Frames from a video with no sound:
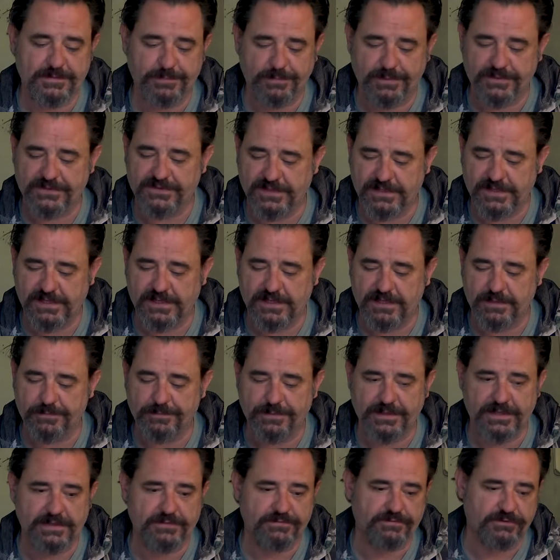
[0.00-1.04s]
particular
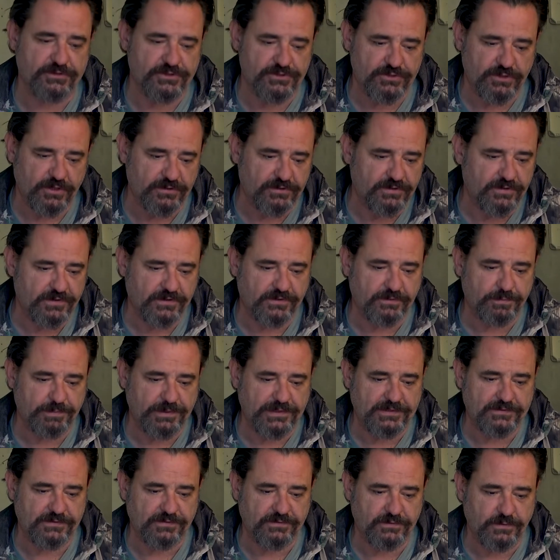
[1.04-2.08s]
baitfish onto this
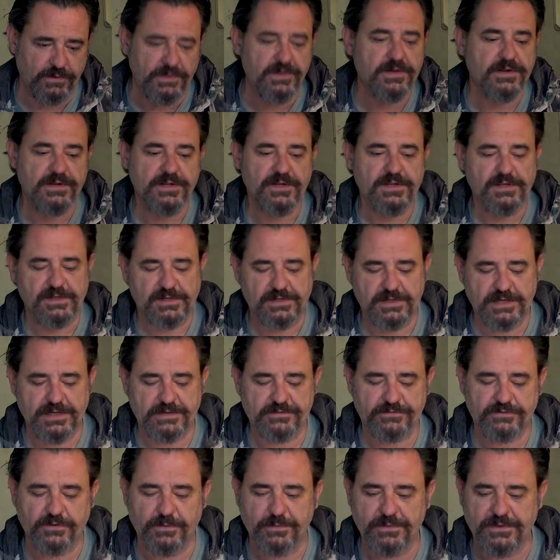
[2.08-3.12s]
piece of wood,
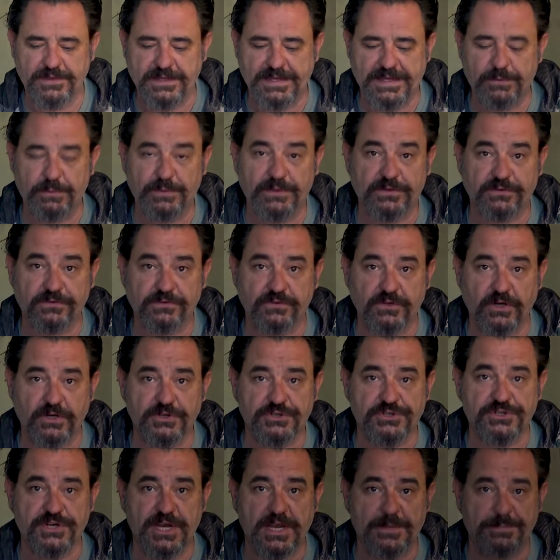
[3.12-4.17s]
and from there we'll
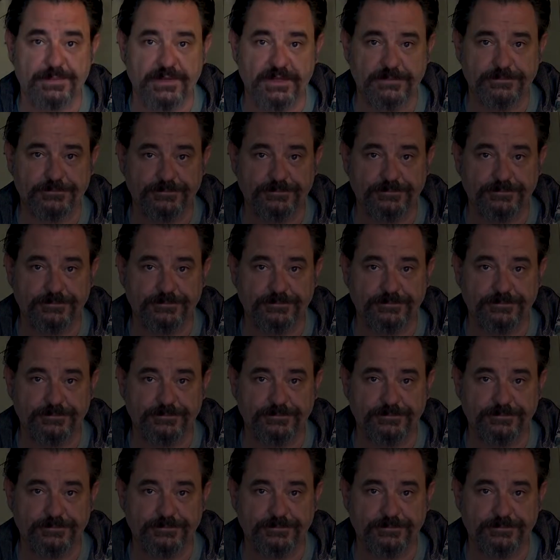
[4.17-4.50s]
start shaping.